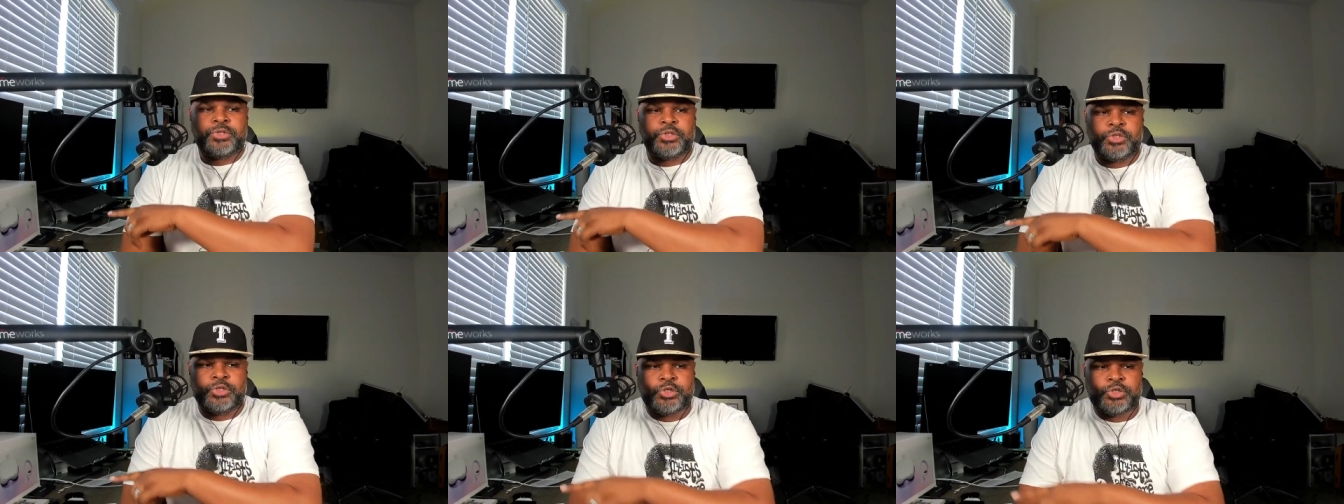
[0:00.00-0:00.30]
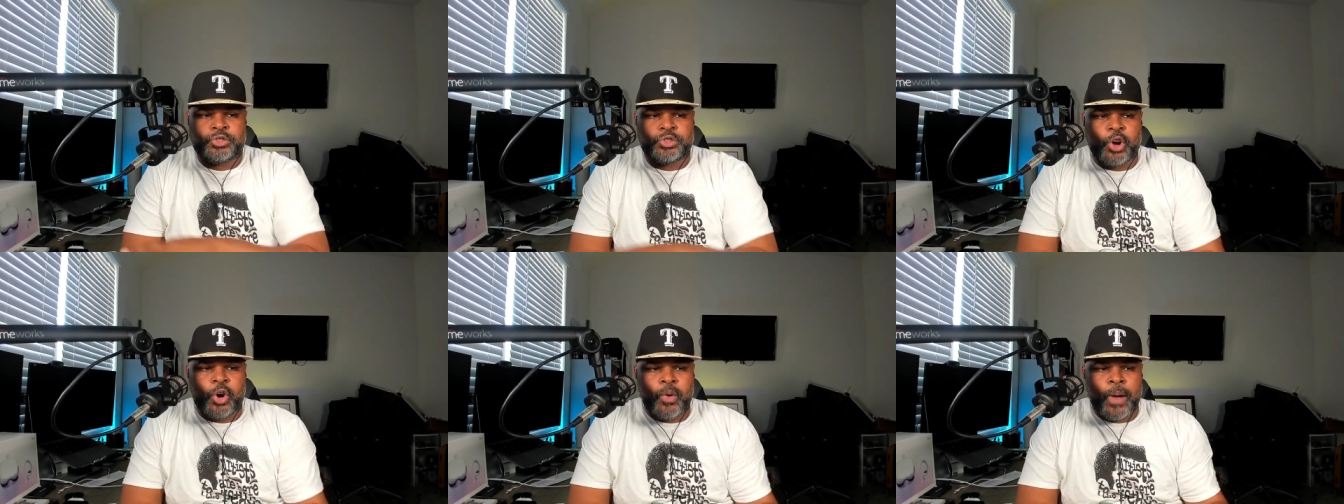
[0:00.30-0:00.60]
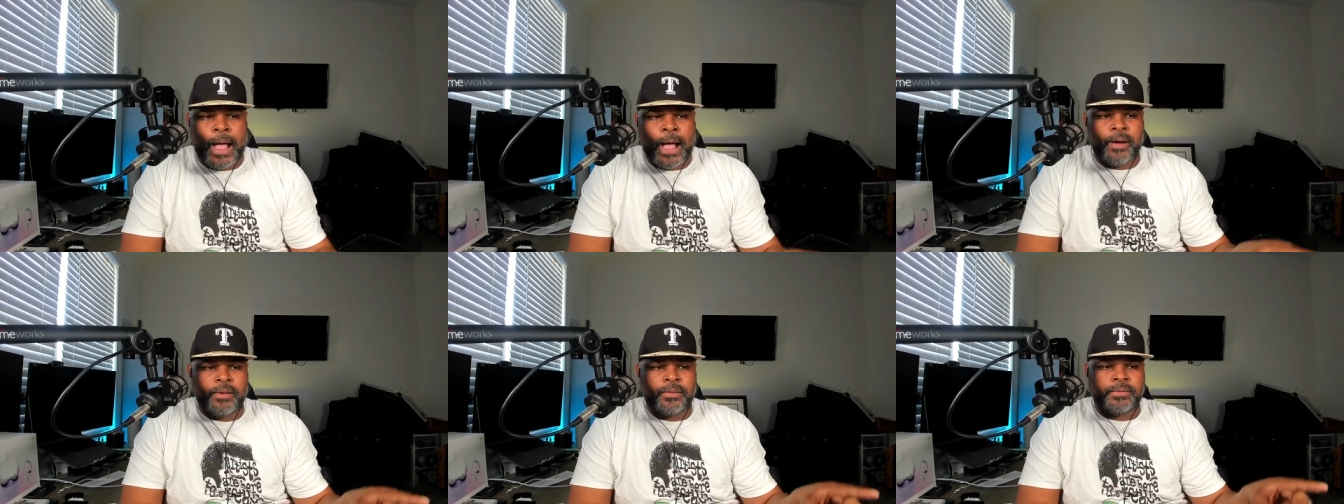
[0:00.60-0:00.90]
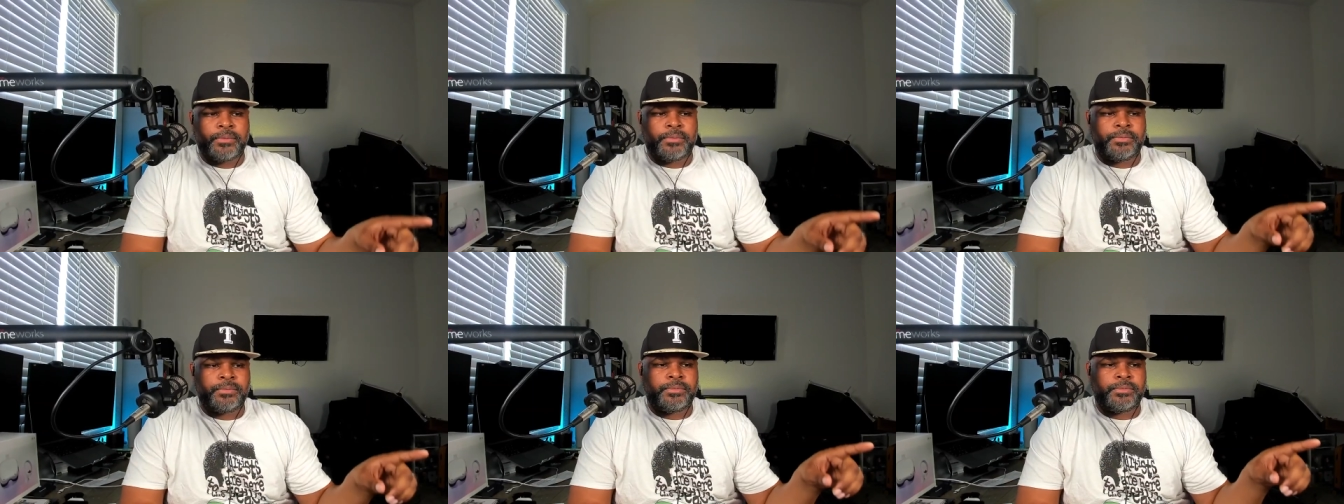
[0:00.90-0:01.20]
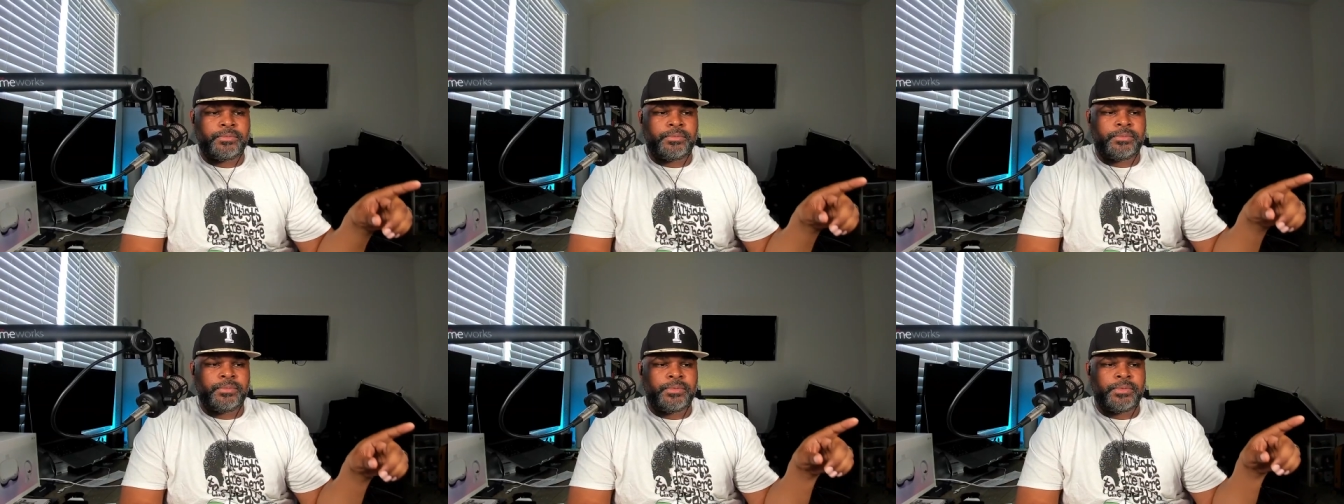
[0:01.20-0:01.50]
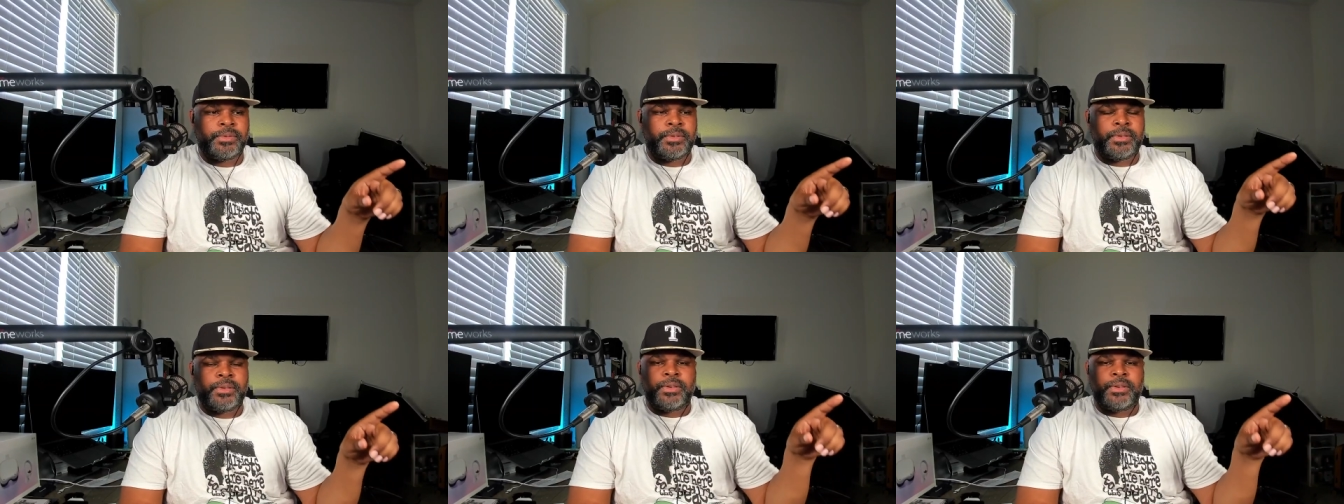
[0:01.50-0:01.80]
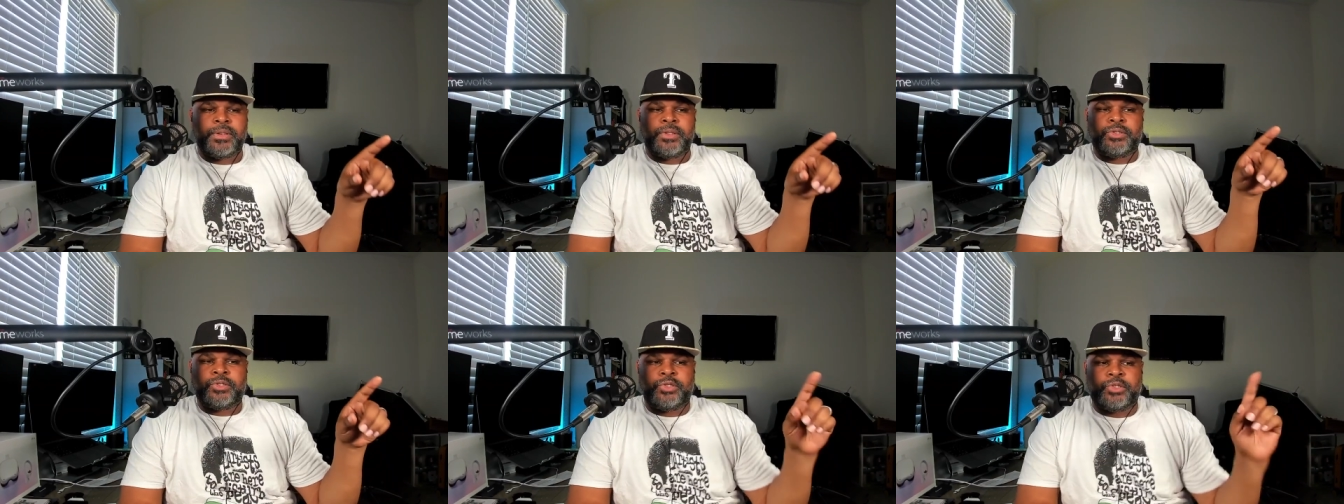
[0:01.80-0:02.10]
to show out,
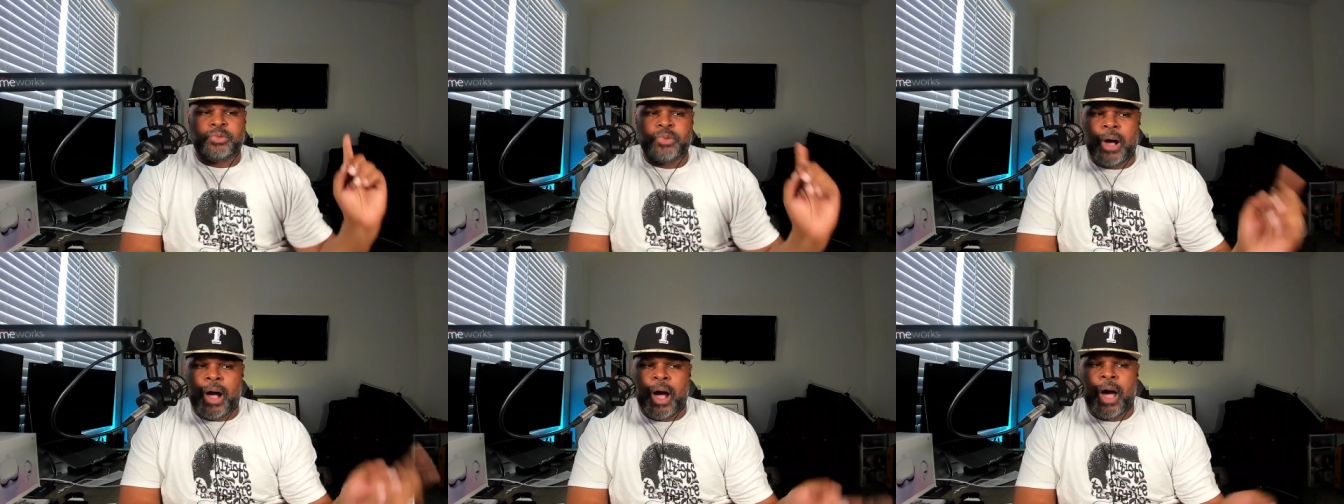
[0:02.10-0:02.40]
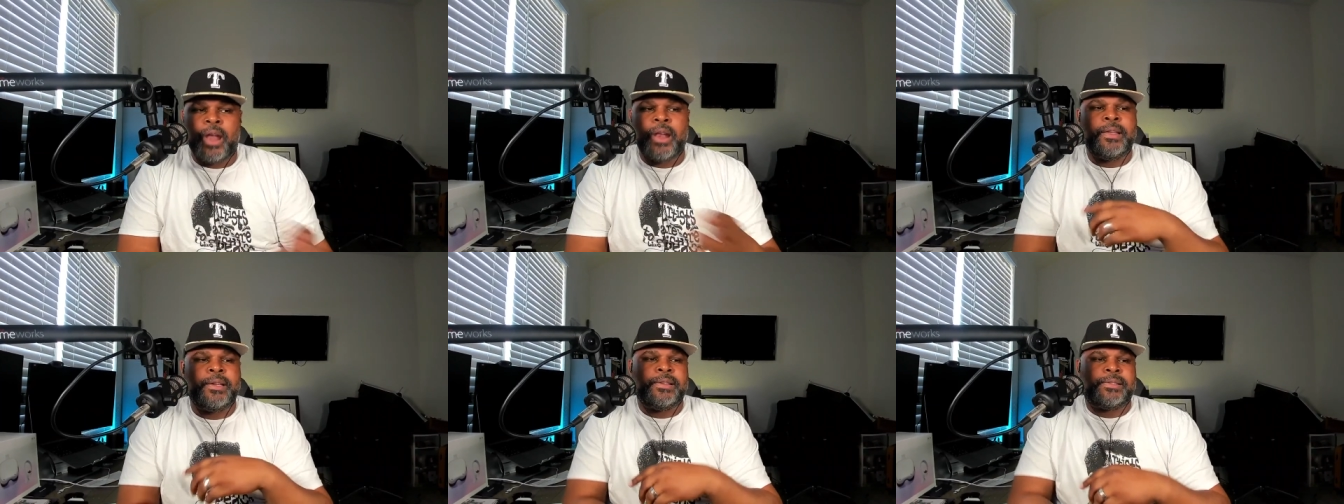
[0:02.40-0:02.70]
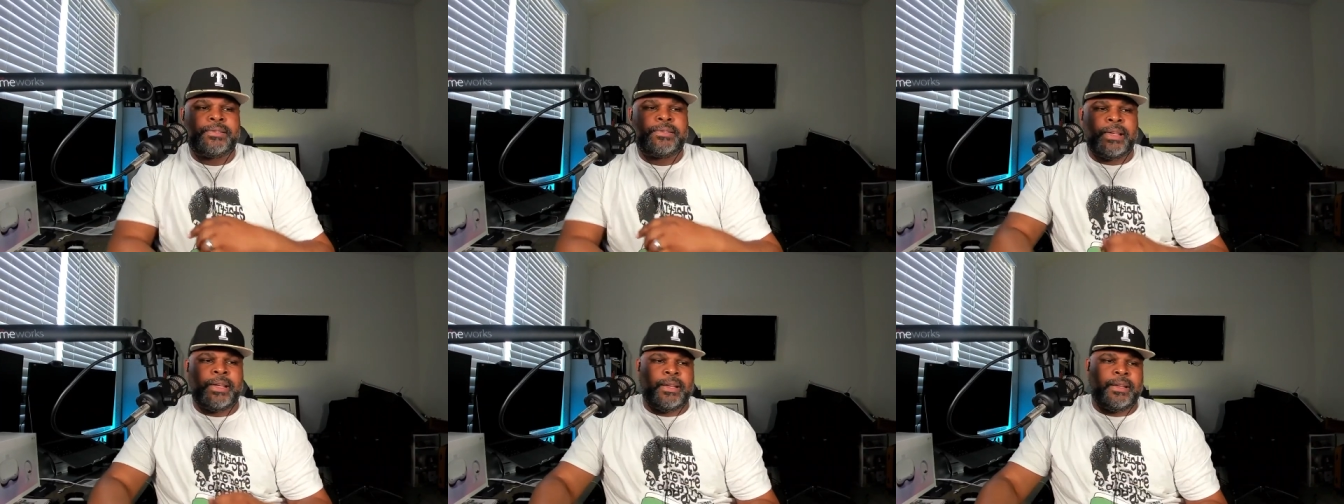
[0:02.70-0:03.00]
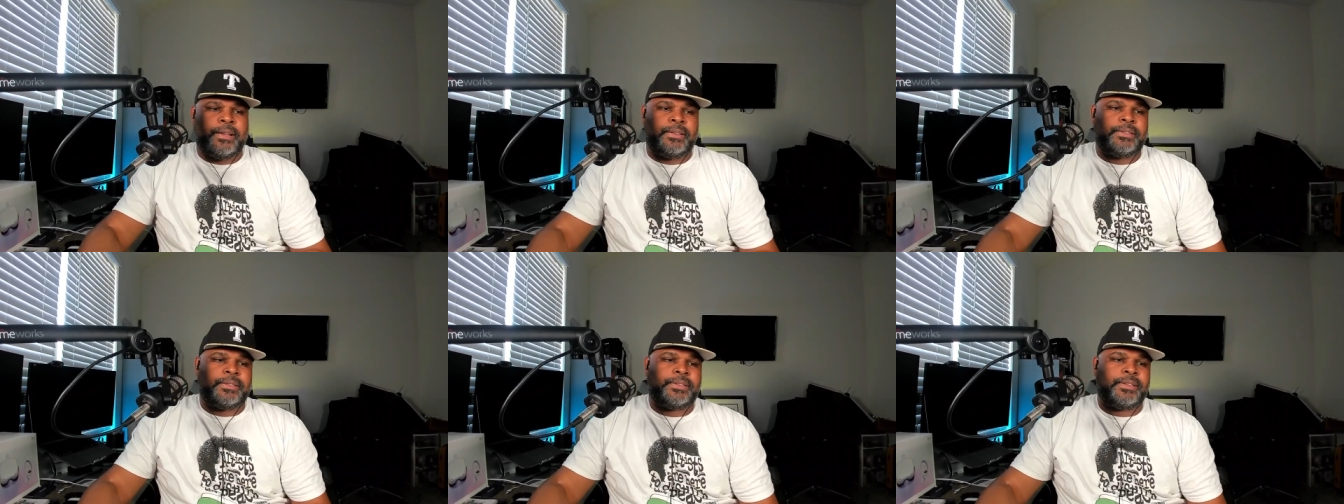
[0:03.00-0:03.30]
to do all of these things.